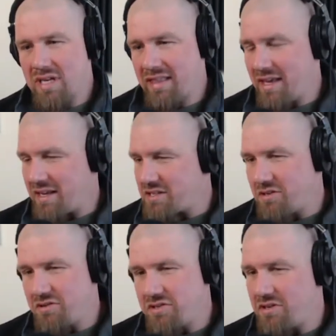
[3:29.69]
I think as
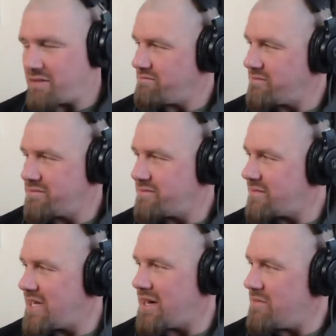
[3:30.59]
soon as you can
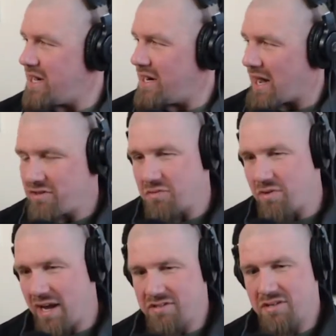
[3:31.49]
get them in it. Obviously,
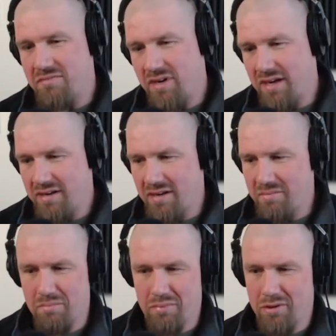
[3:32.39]
we have some uh,
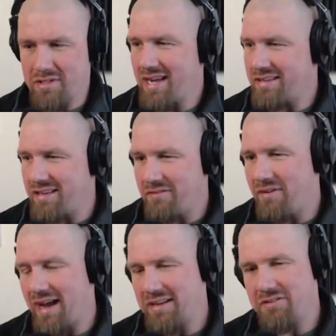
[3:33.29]
protecting
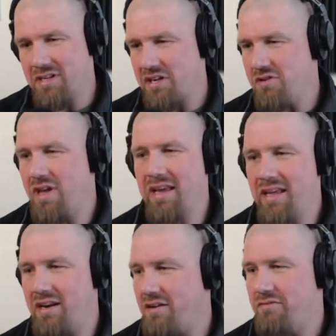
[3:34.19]
factors. Like, you can't
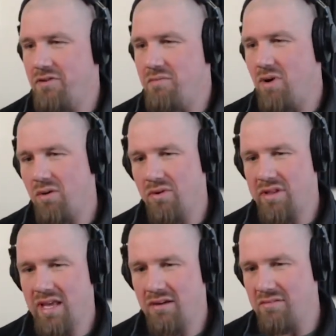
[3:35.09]
get into football
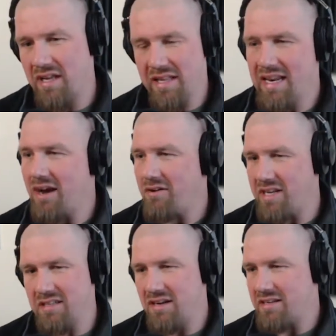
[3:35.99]
without, I think
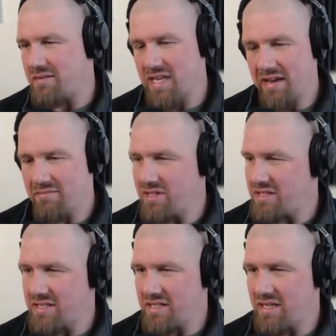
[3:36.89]
nowadays, a lot of times they have them in
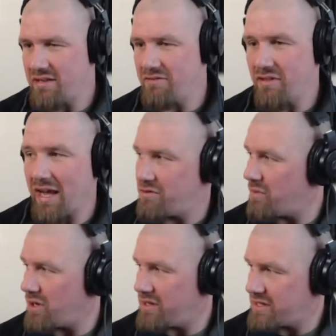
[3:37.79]
the, in the flag
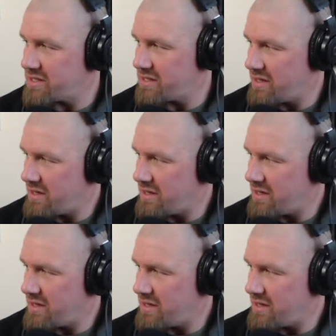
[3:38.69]
football leagues.